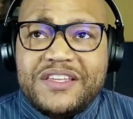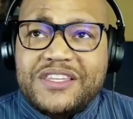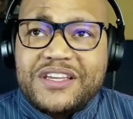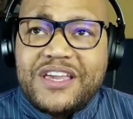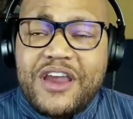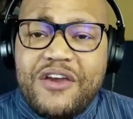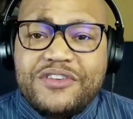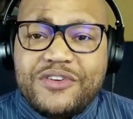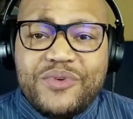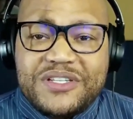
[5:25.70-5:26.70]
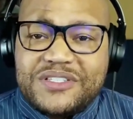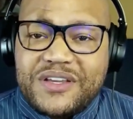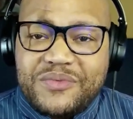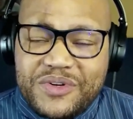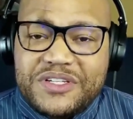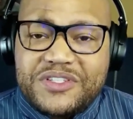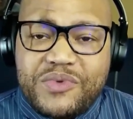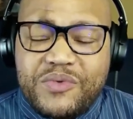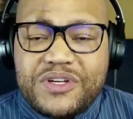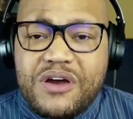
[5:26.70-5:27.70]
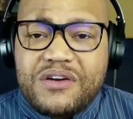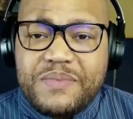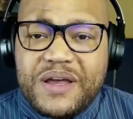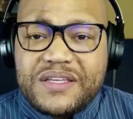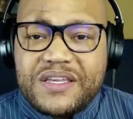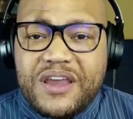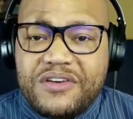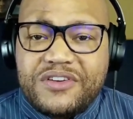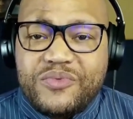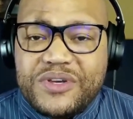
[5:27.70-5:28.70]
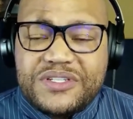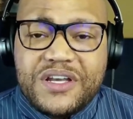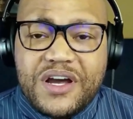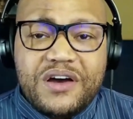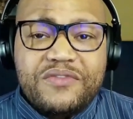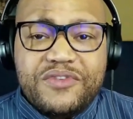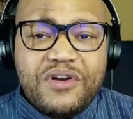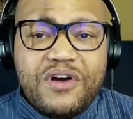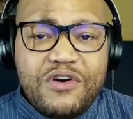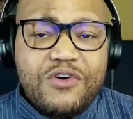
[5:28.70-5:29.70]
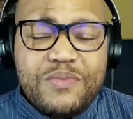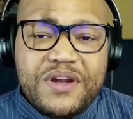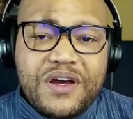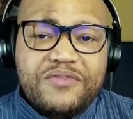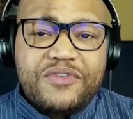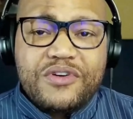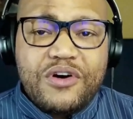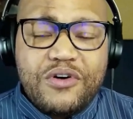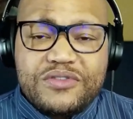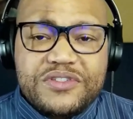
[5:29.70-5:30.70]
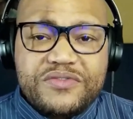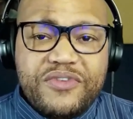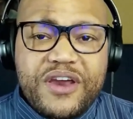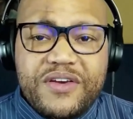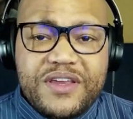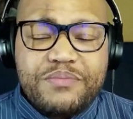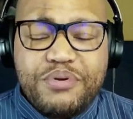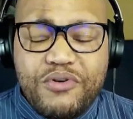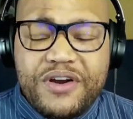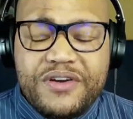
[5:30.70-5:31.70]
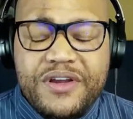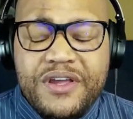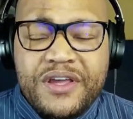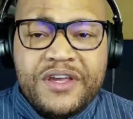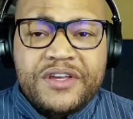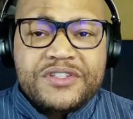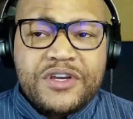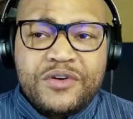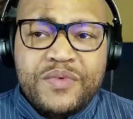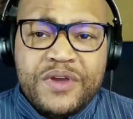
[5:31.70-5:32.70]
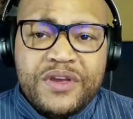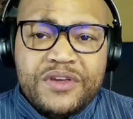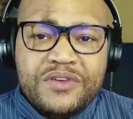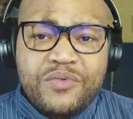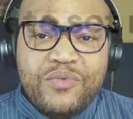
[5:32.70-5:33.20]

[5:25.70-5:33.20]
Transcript: the characteristic, and this is what we're talking about, the characteristic of your home and of your goals is very important. So you